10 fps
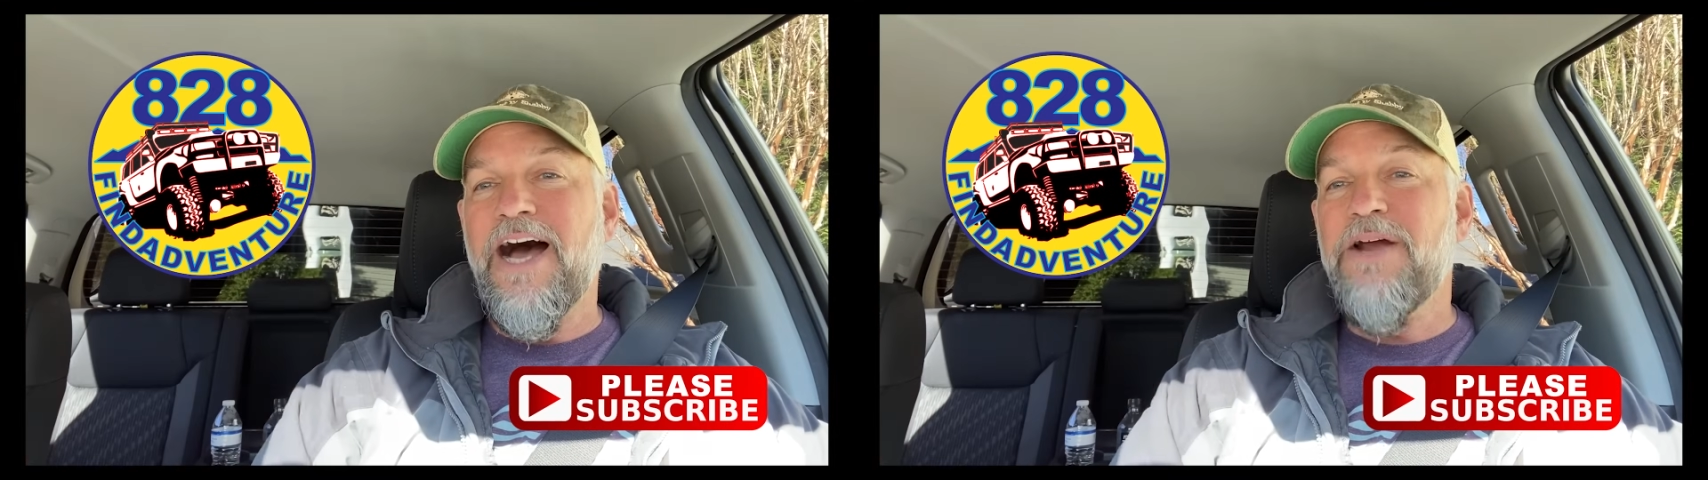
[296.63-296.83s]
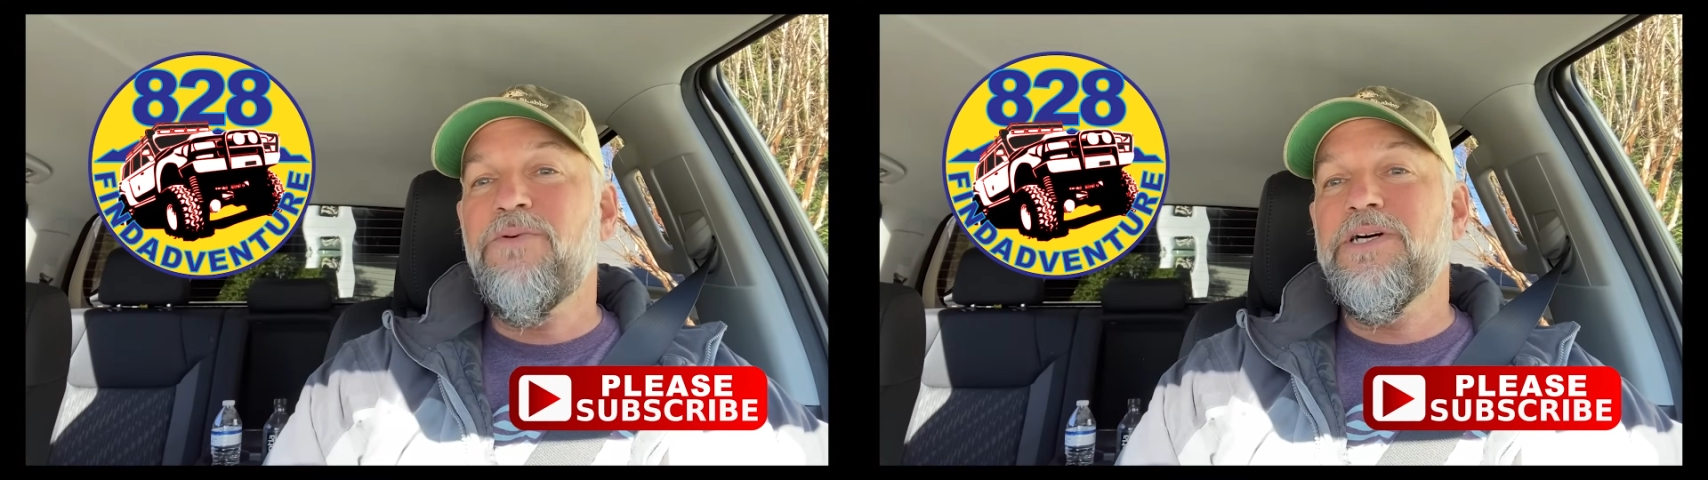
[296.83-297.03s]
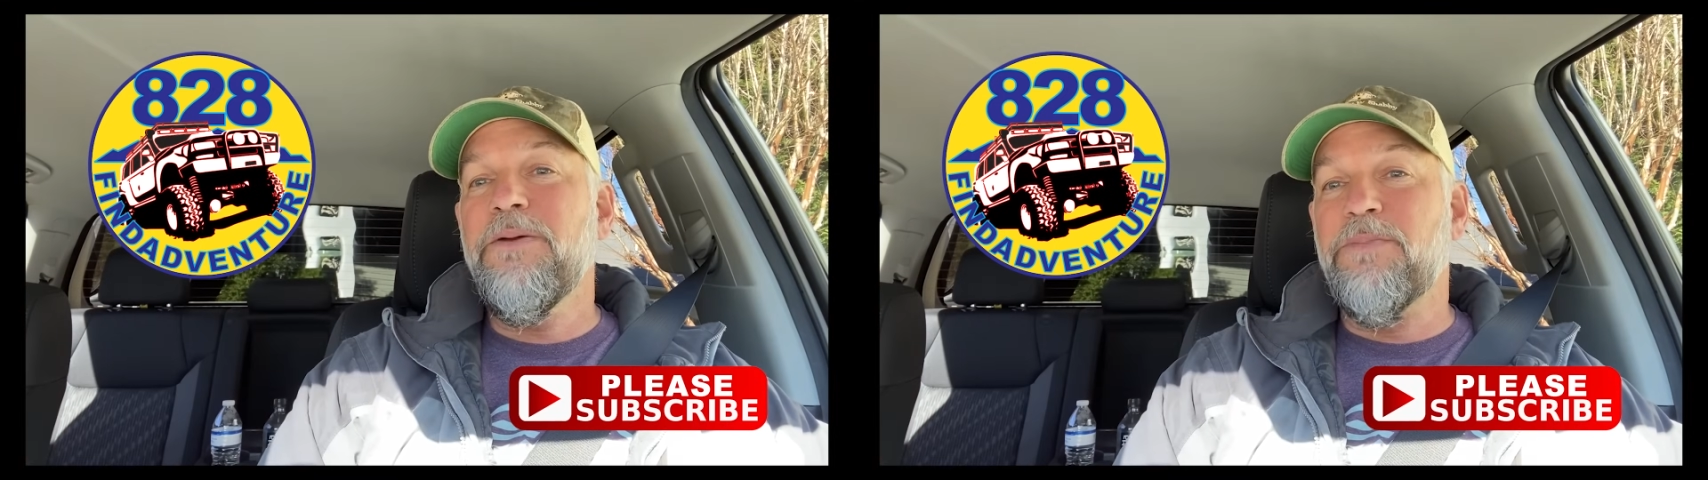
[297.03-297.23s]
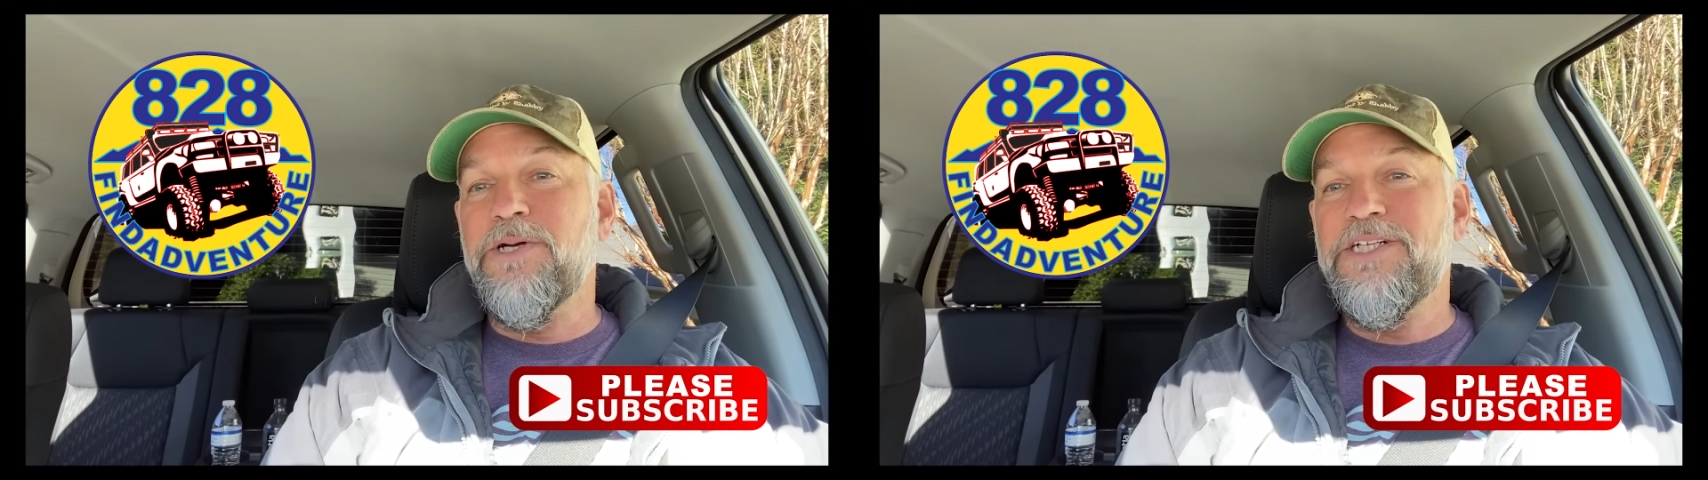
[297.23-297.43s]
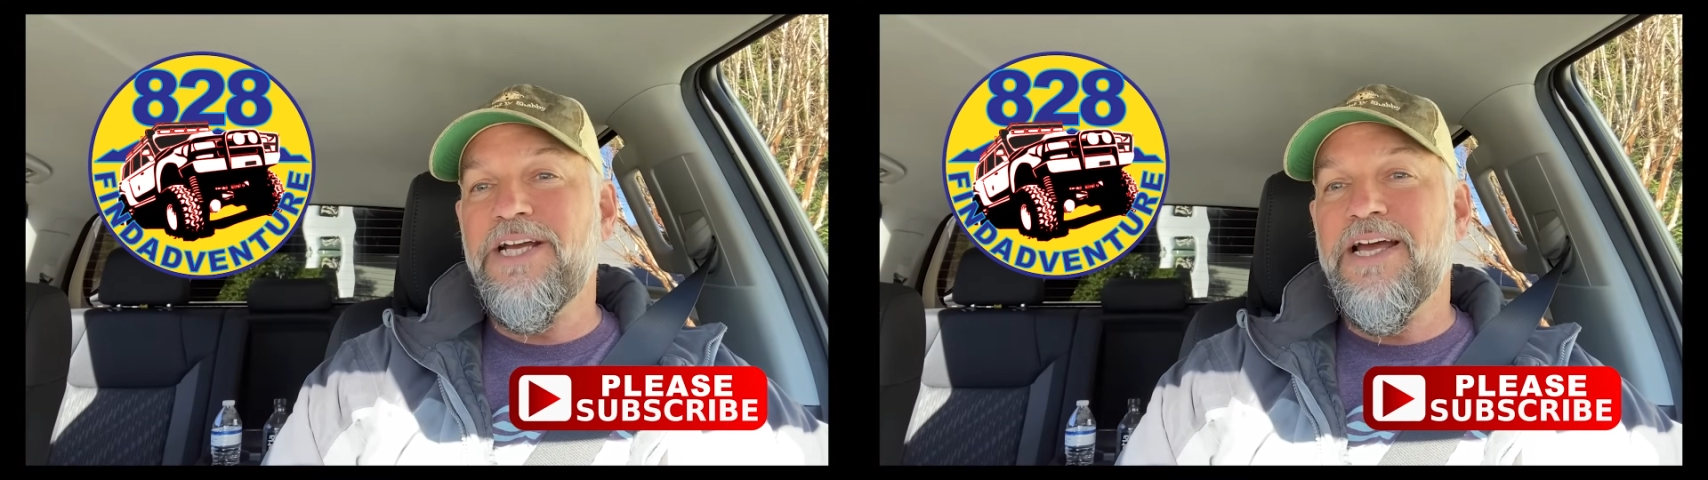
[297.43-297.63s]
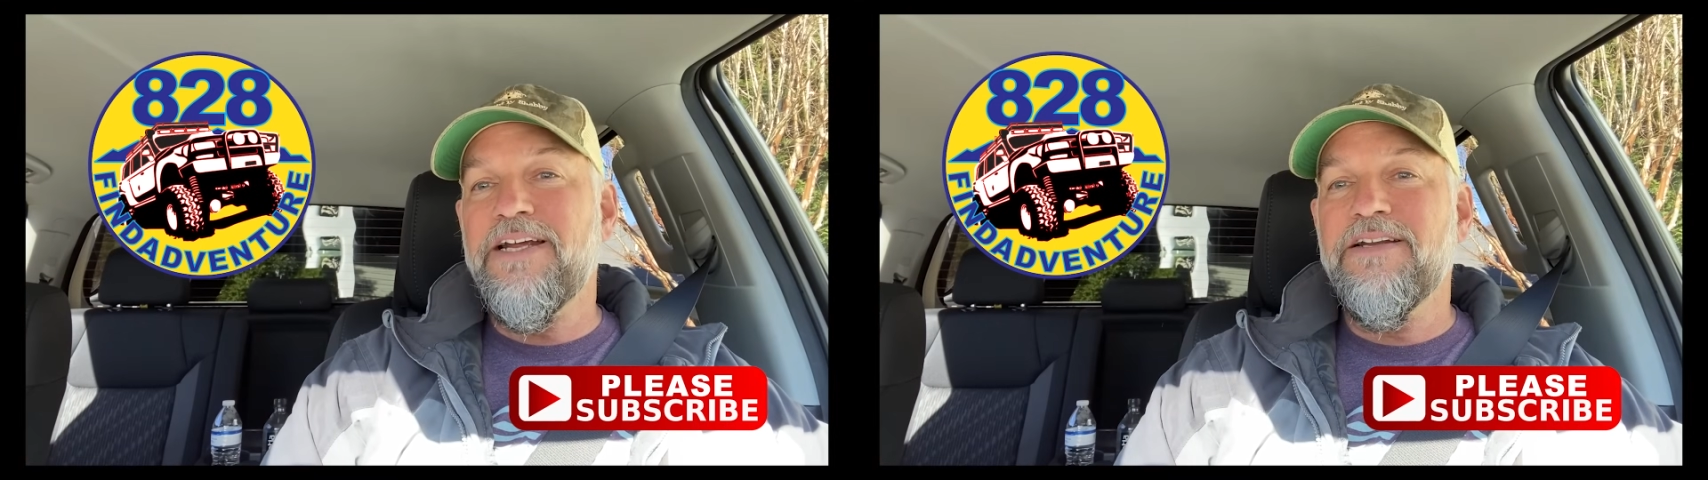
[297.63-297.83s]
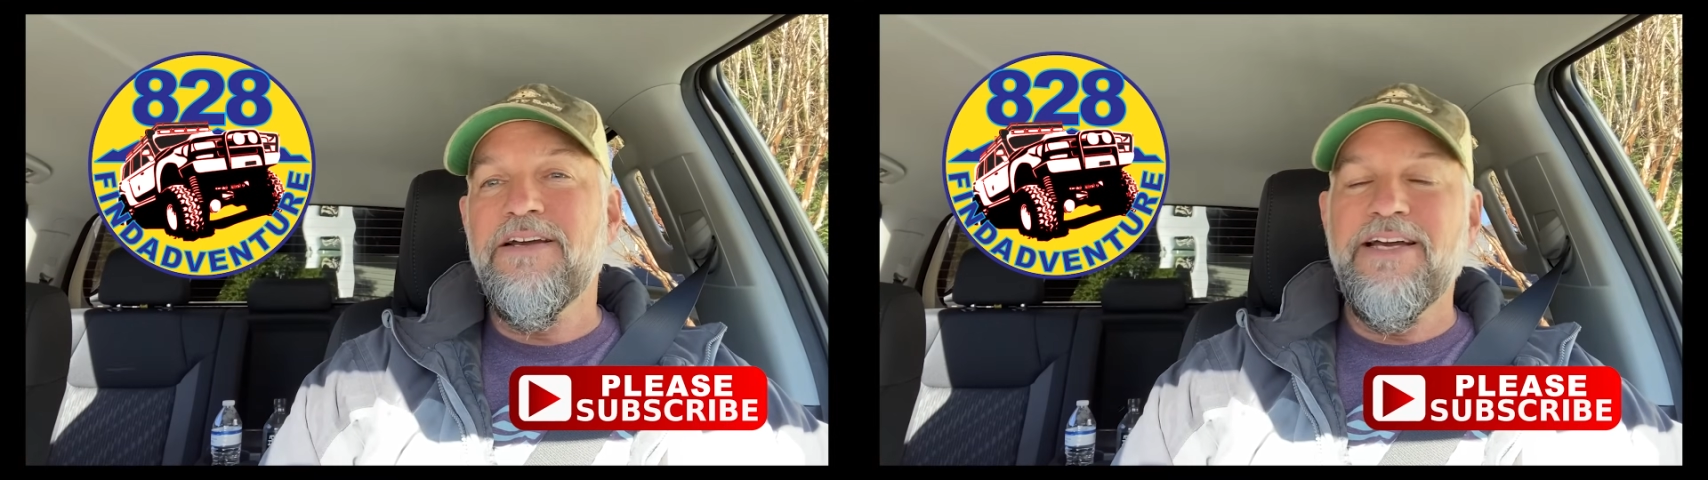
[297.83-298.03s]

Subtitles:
I'd really appreciate it.